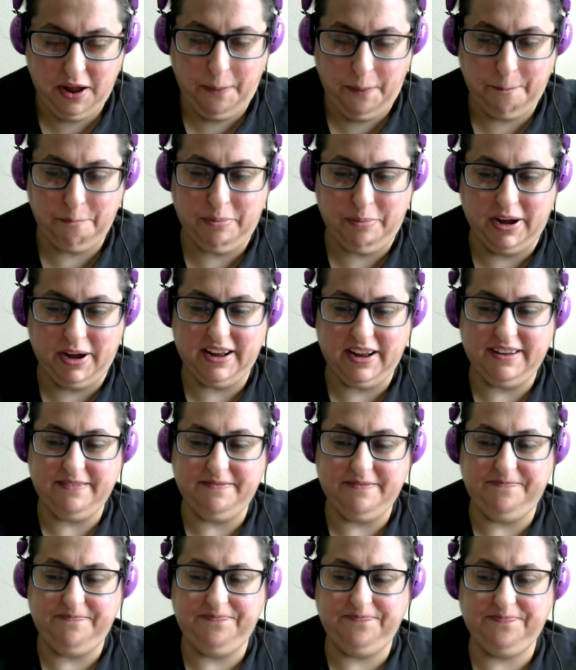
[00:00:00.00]
but
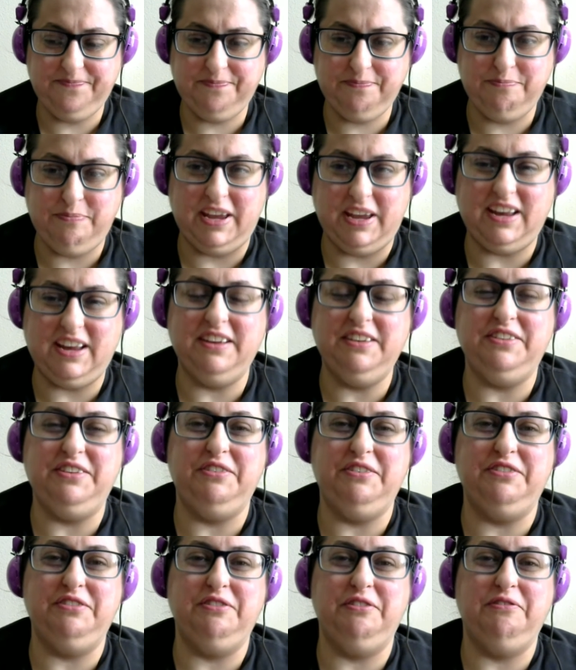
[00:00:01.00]
because
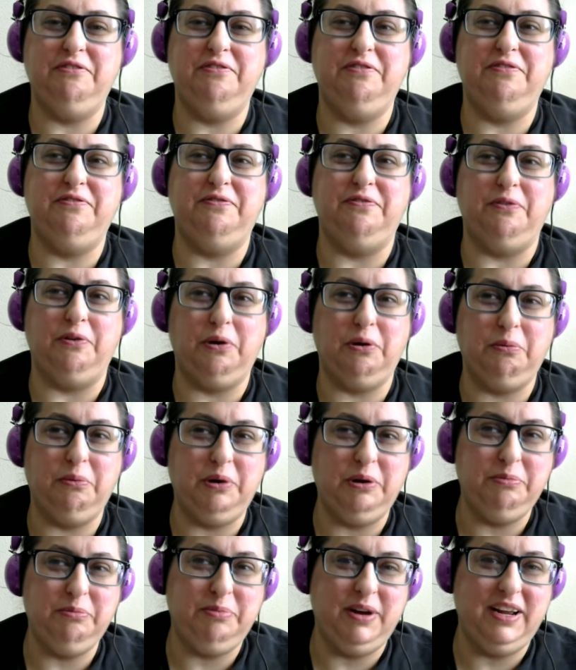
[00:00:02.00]
there's no
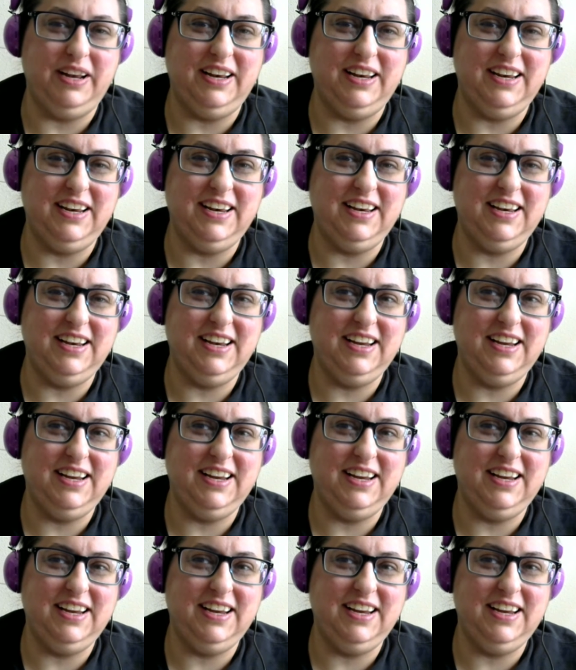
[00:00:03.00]
forward button